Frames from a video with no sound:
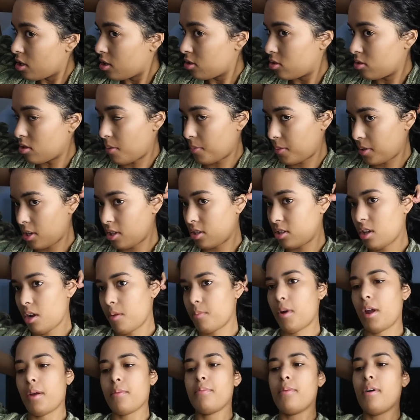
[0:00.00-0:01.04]
So I'm gonna
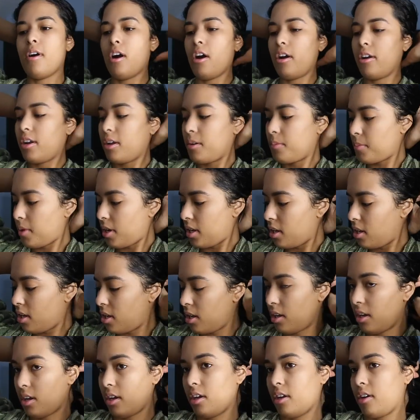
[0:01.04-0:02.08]
start by parting my
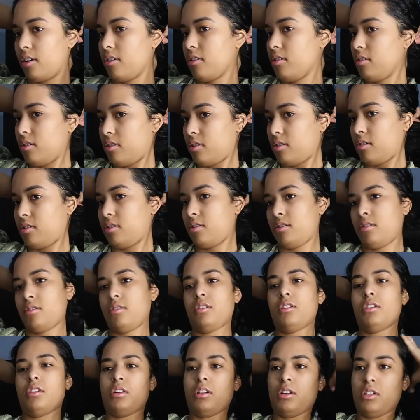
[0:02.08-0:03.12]
hair,
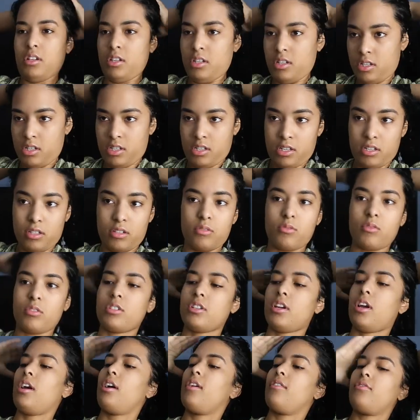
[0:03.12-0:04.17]

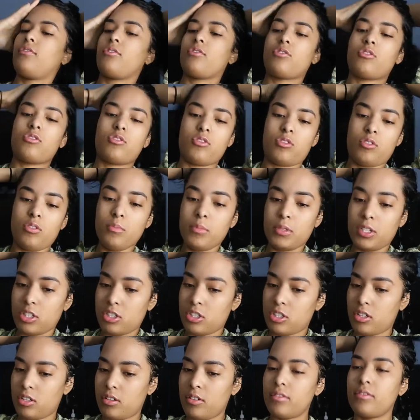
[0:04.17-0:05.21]
which I have so
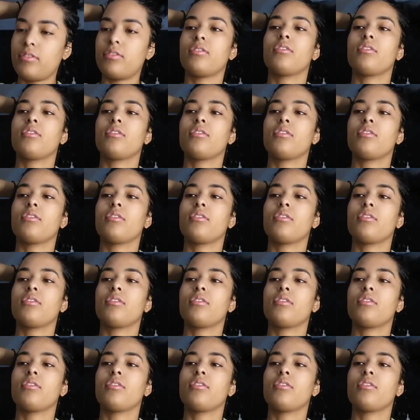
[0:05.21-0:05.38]
much of.